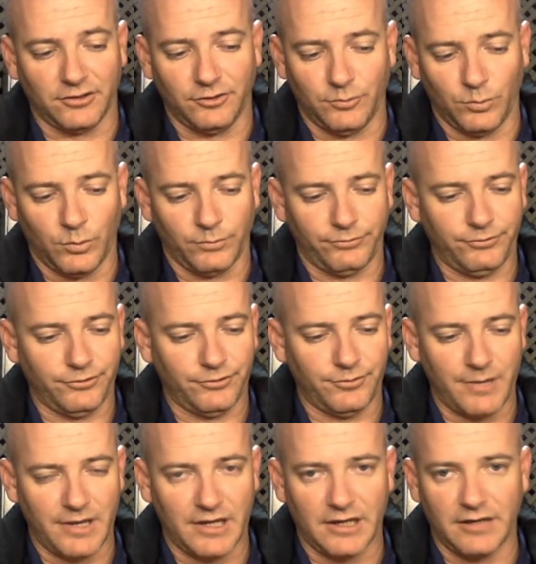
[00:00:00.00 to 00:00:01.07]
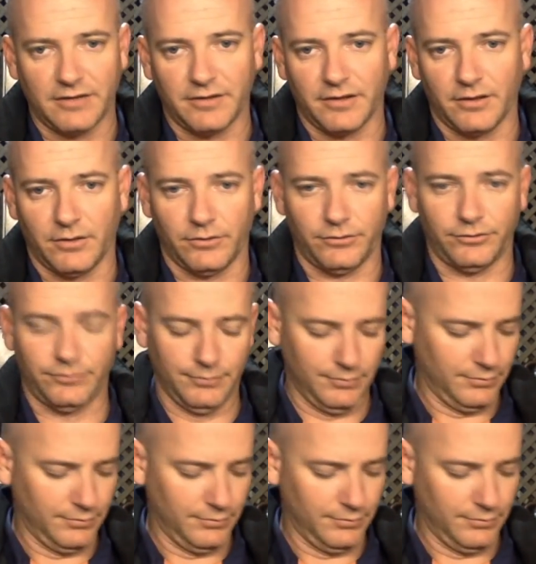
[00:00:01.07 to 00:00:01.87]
it dwarfs just about anything else.